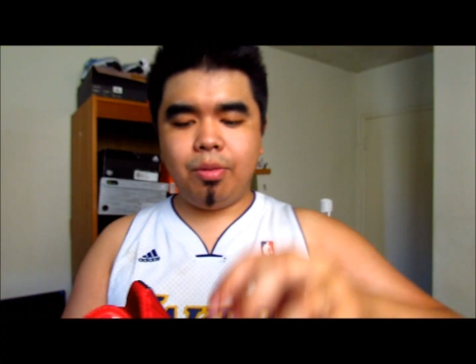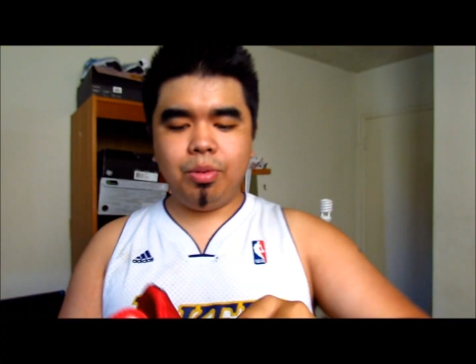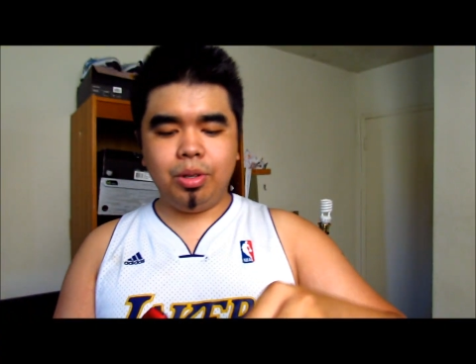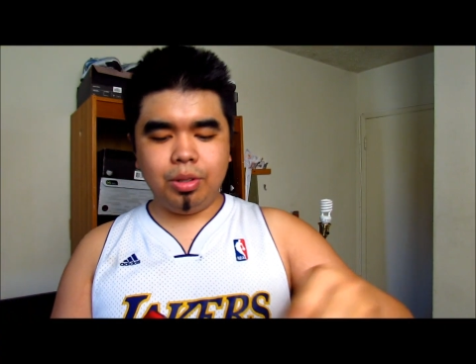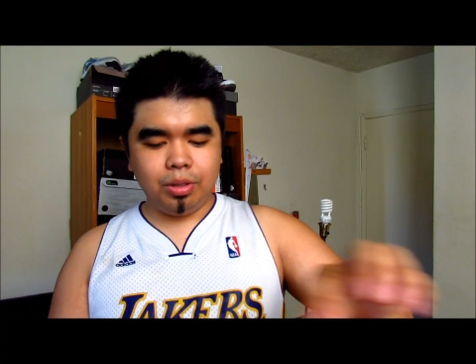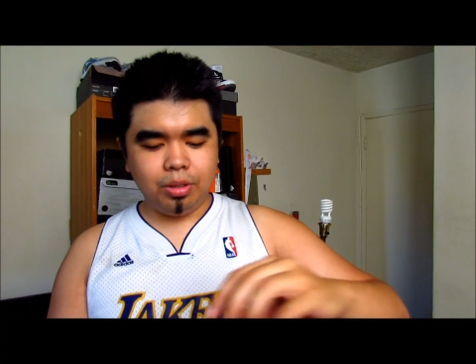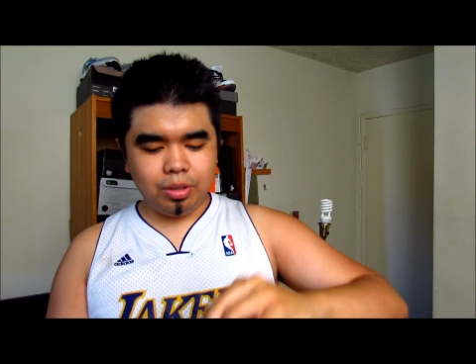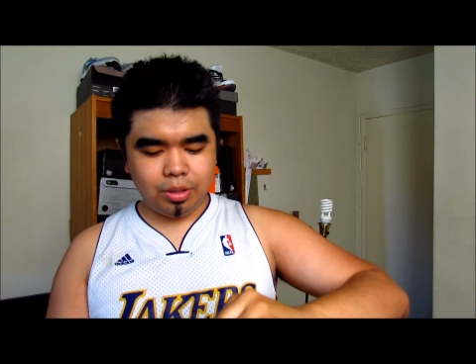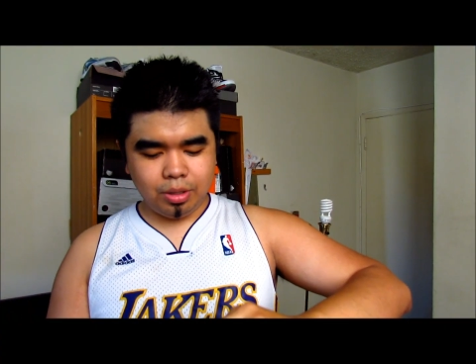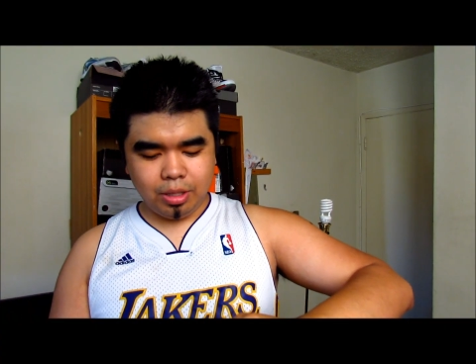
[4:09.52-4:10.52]
will
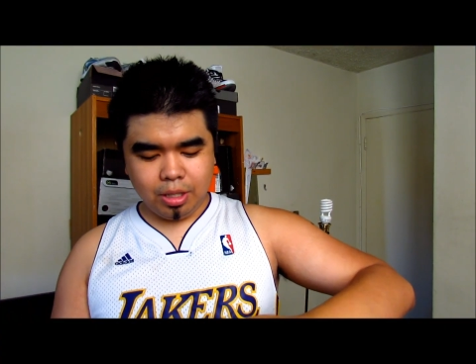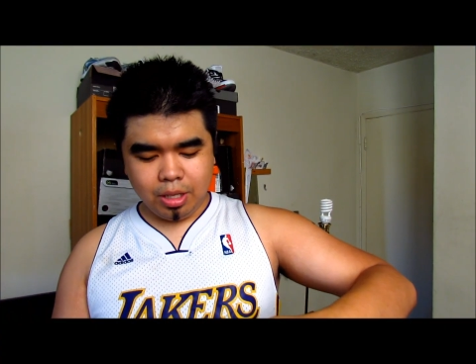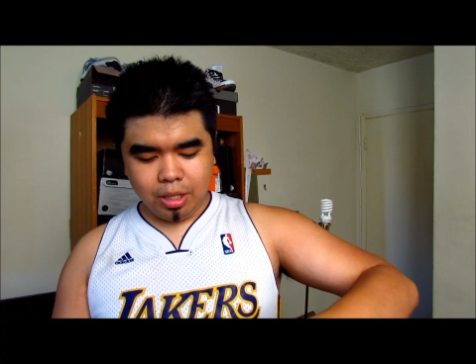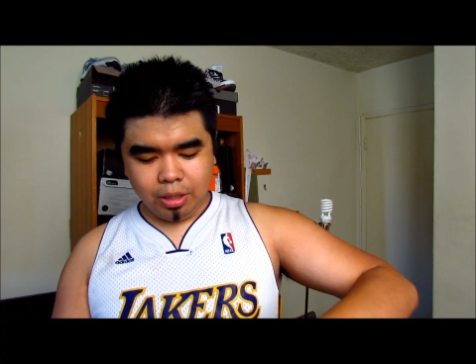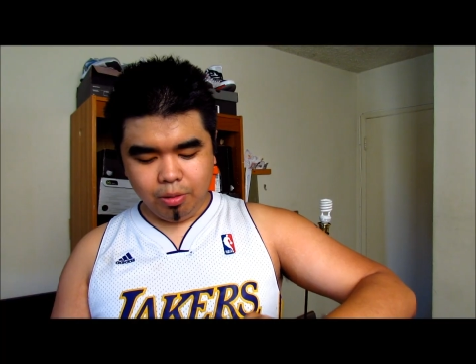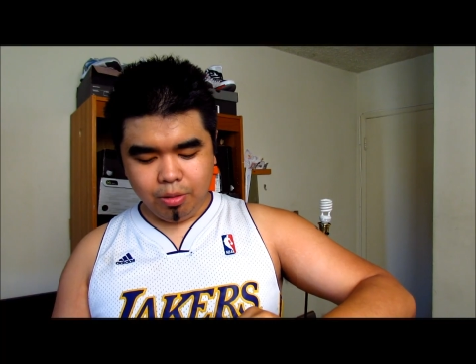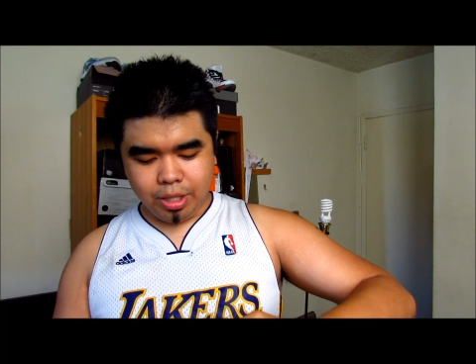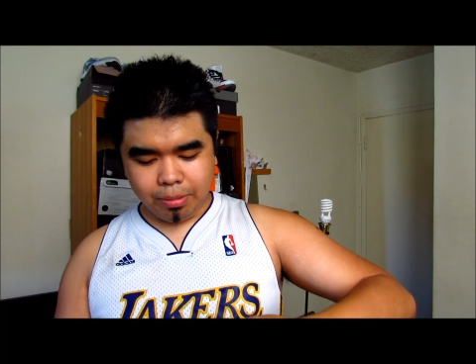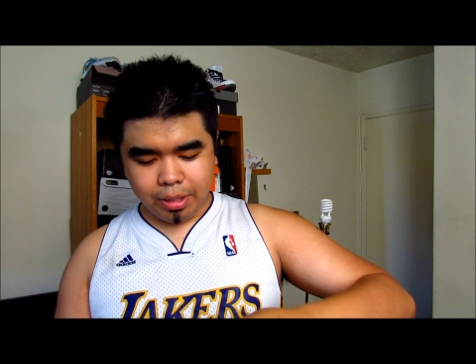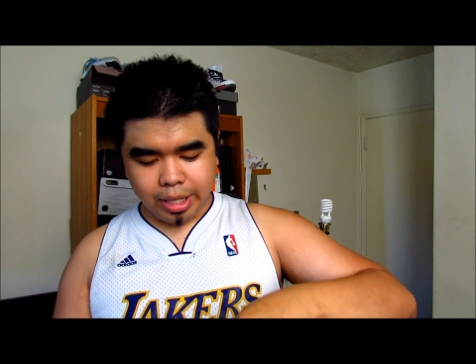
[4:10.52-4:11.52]

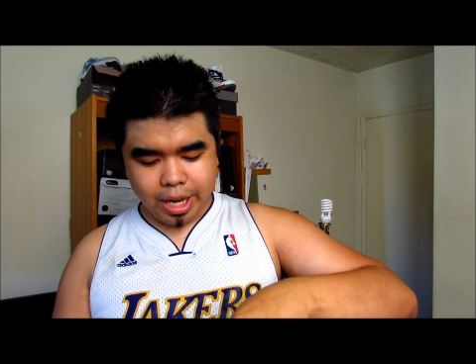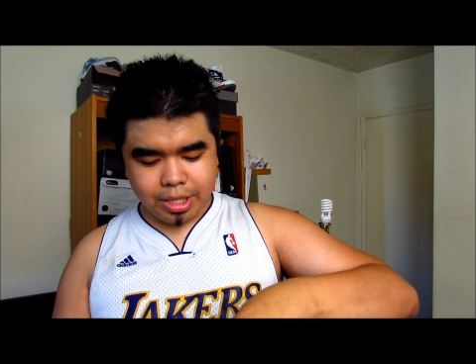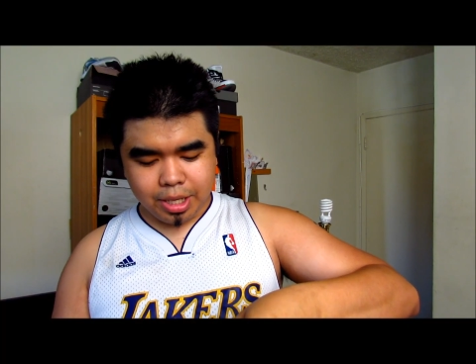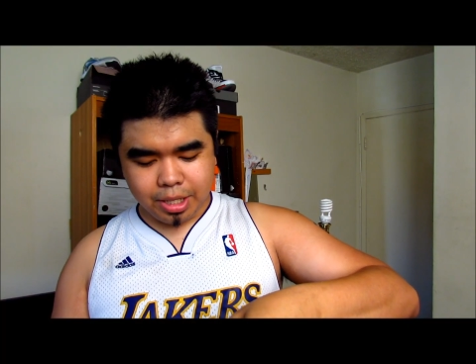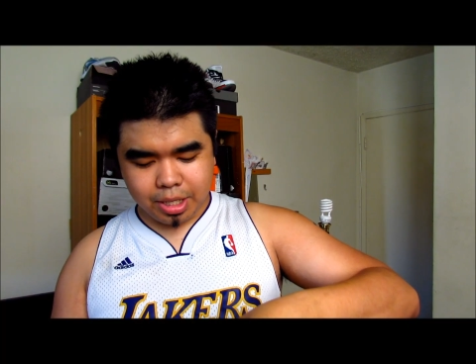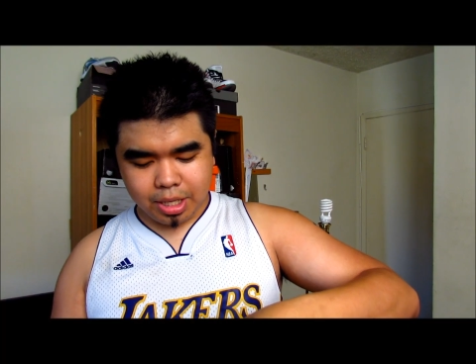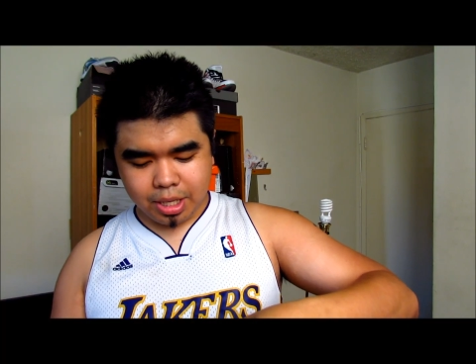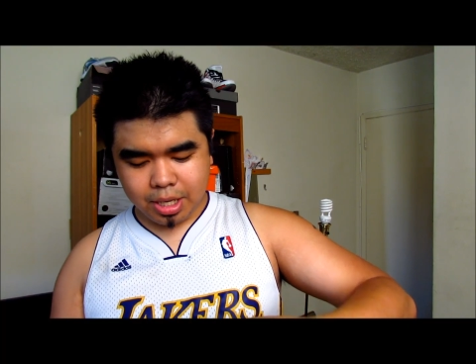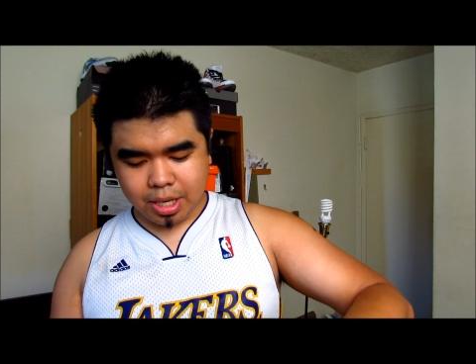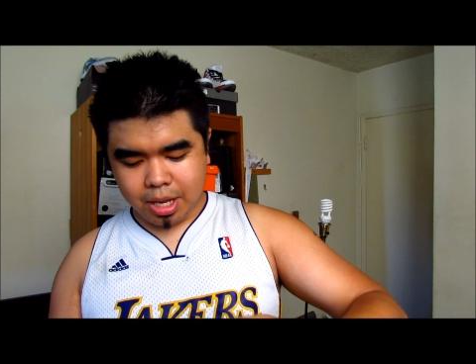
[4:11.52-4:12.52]
loosen up the laces,
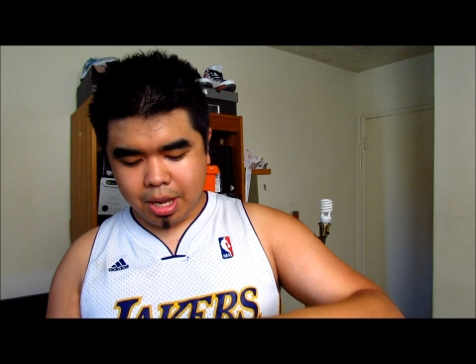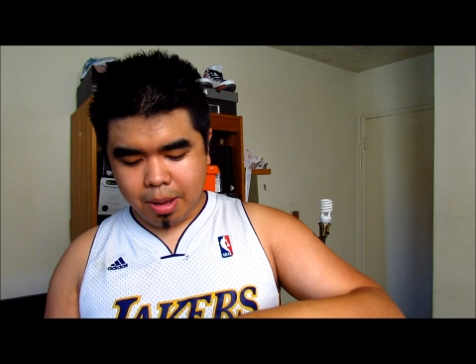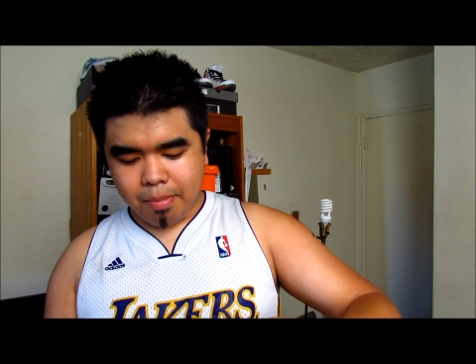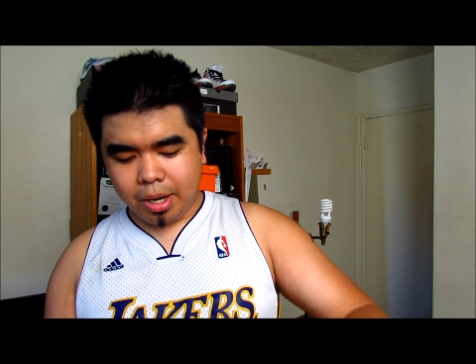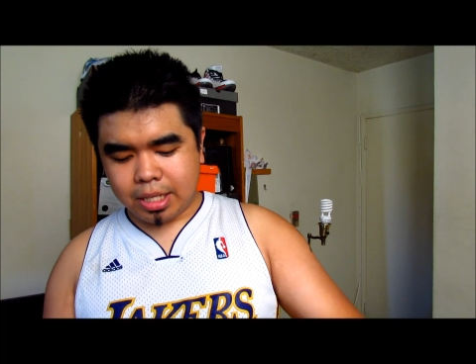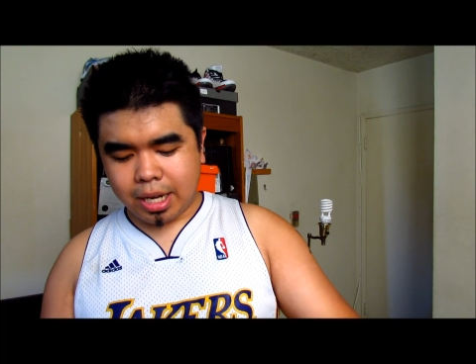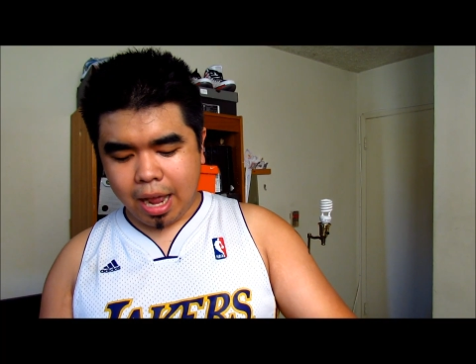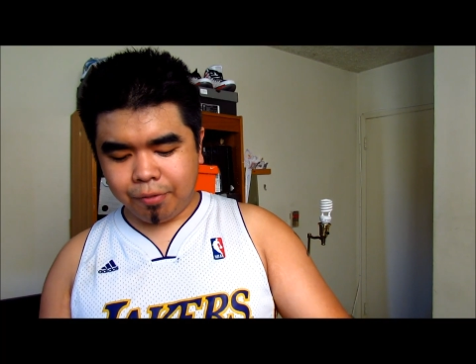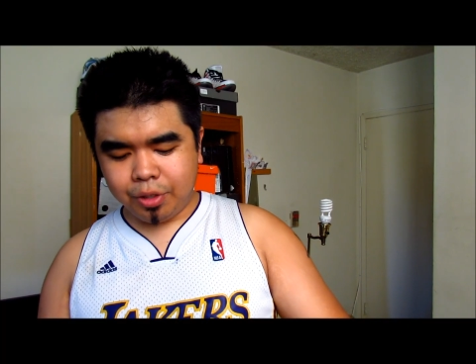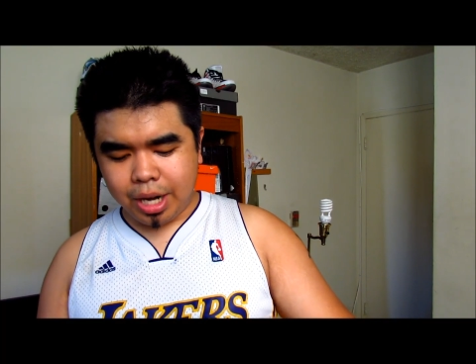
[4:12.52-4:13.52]
because like
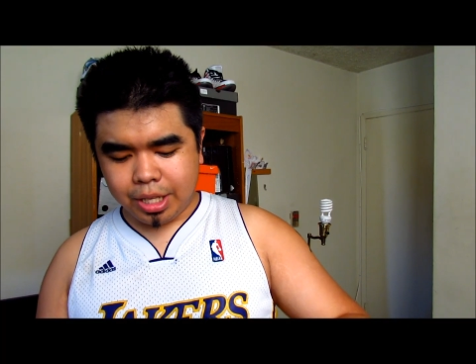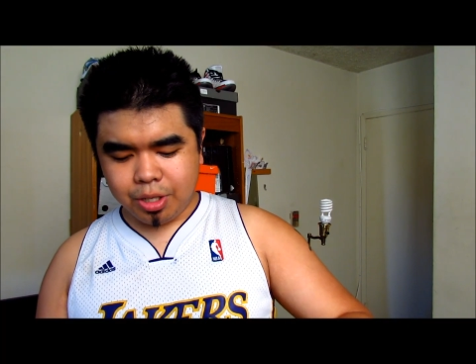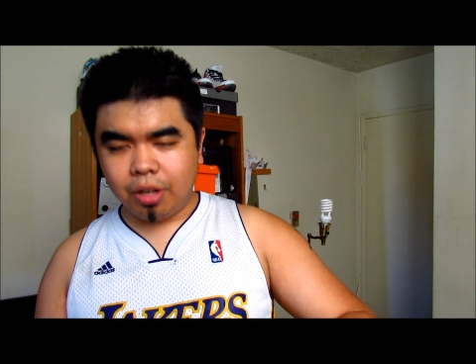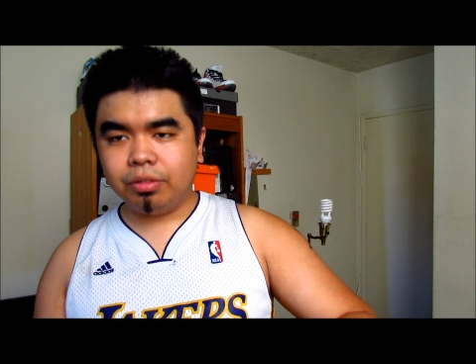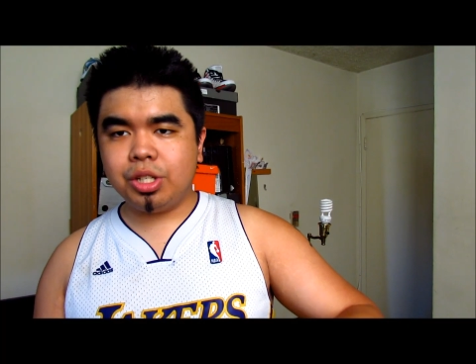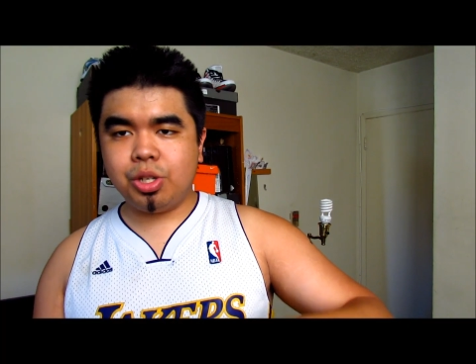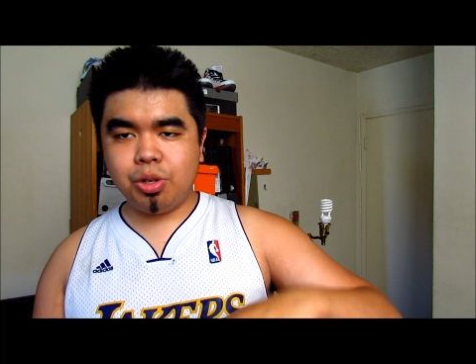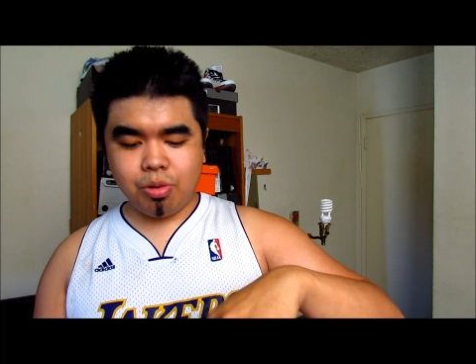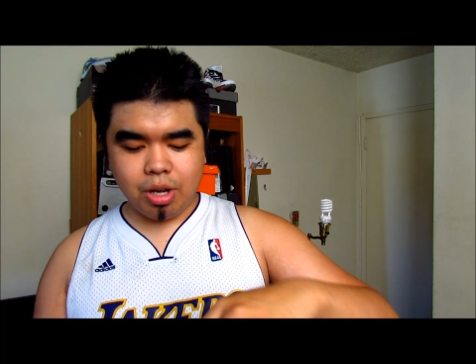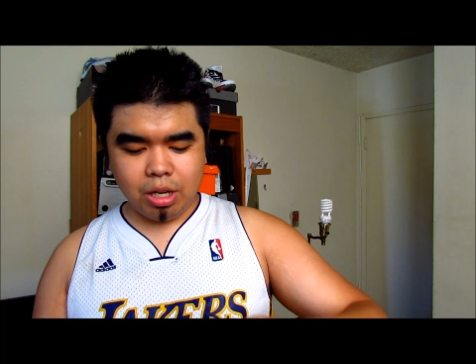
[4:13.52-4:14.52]
after I took off the shoe